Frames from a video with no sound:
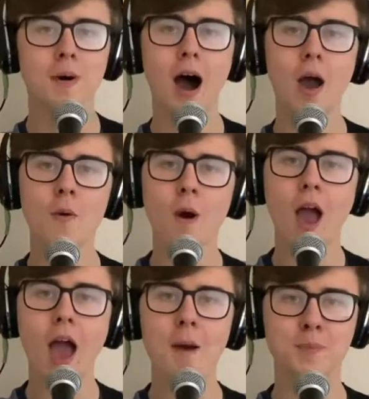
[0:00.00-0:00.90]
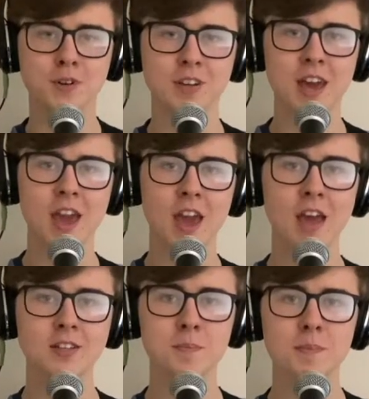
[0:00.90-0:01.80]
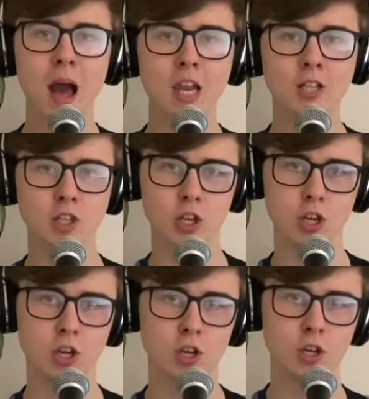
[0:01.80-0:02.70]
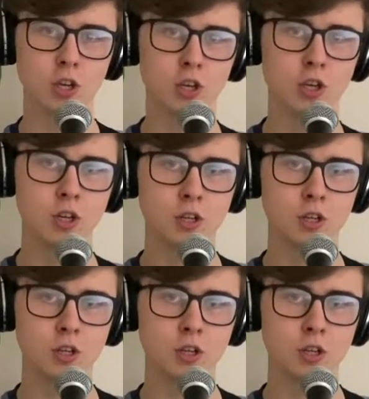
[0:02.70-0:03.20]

my weapon is a melody.